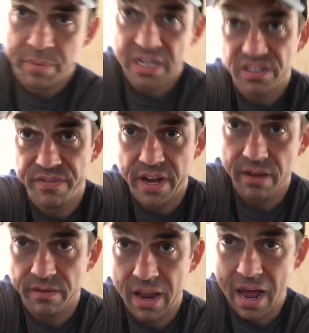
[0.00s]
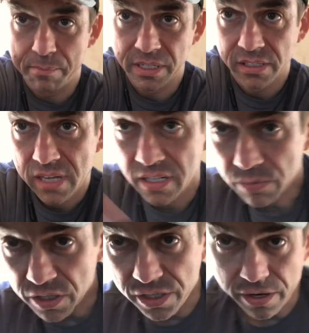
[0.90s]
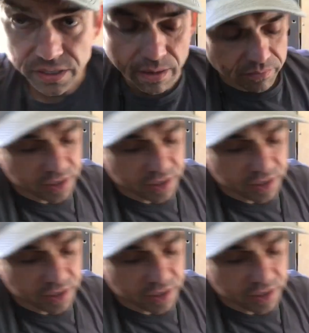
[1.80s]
pitch fit happens, I just want to show you something.